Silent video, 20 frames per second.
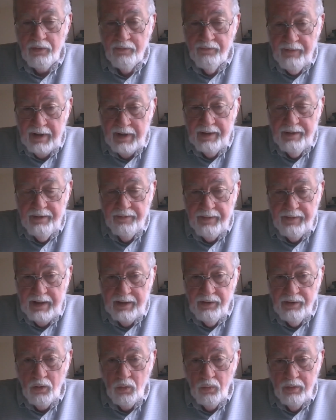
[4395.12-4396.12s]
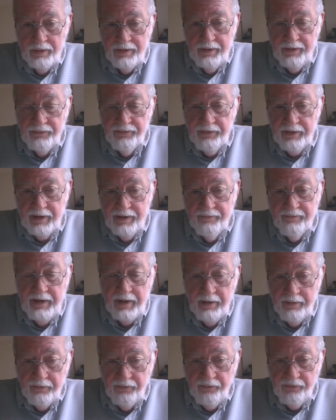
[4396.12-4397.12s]
provided that you're willing to
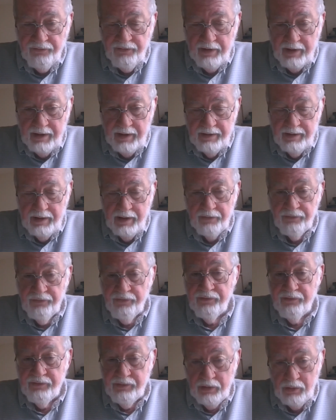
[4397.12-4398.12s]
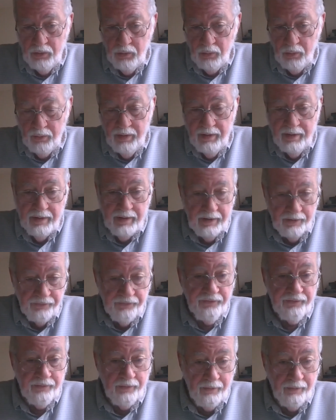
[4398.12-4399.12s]
give the other side its due,
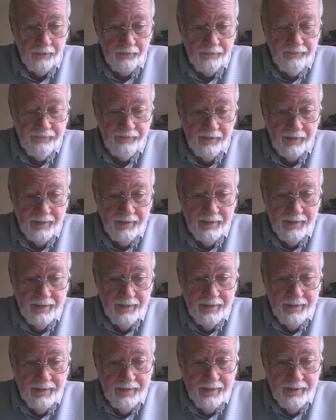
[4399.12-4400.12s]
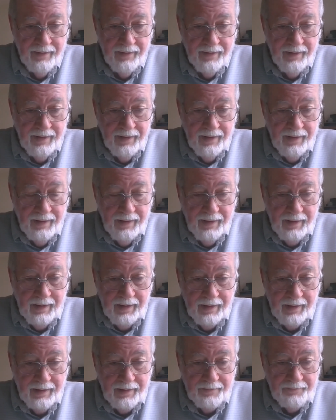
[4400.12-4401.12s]
its turf.
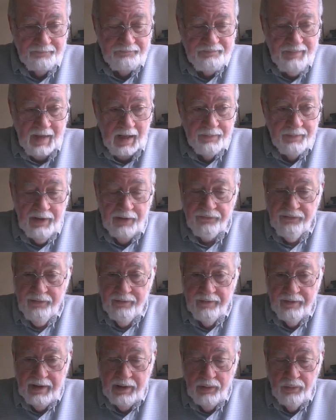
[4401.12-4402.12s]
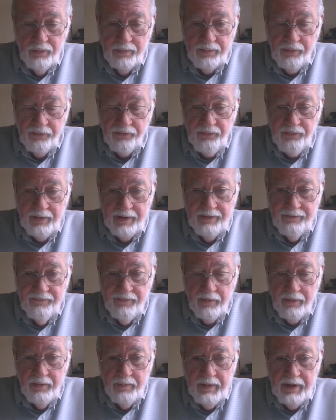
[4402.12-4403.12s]
I'm not sure that I would
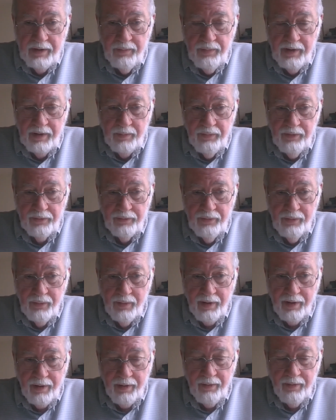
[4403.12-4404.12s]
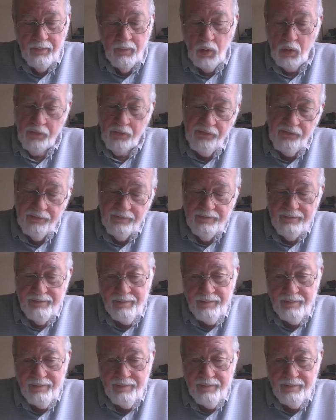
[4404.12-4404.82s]
persuade very many people who are more